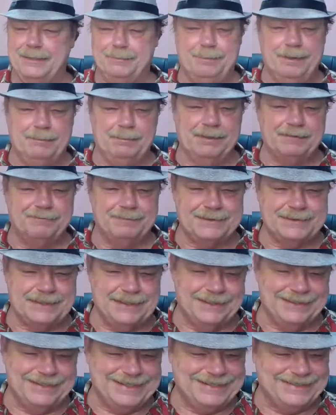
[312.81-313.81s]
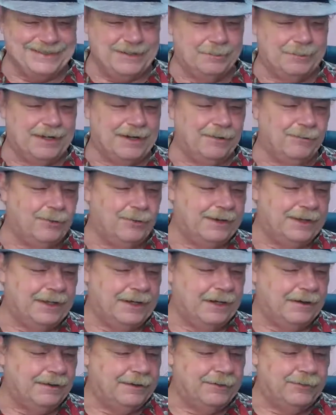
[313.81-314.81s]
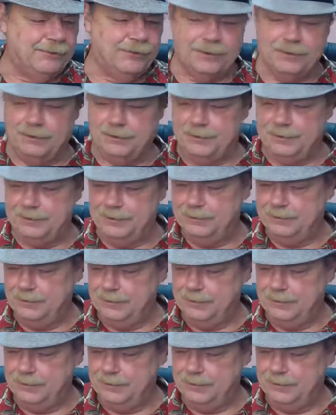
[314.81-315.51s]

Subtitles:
big into public facilities, no matter where they are in the world.